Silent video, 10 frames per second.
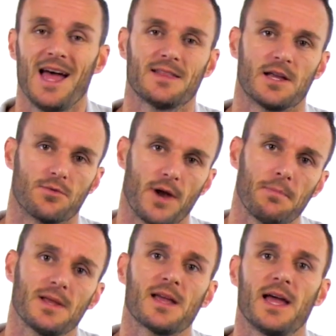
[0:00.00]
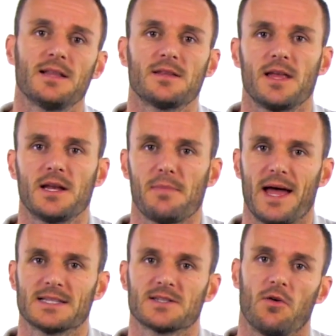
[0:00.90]
that replicate the
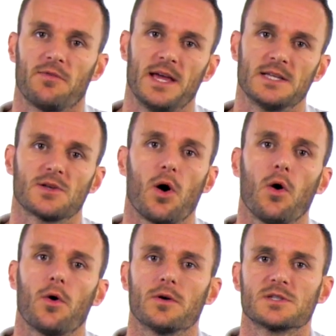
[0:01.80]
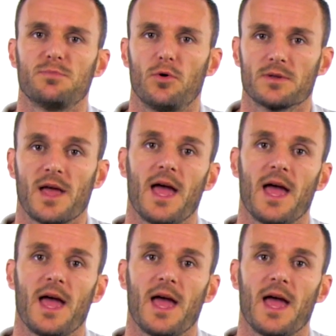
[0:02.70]
demands of his or her sport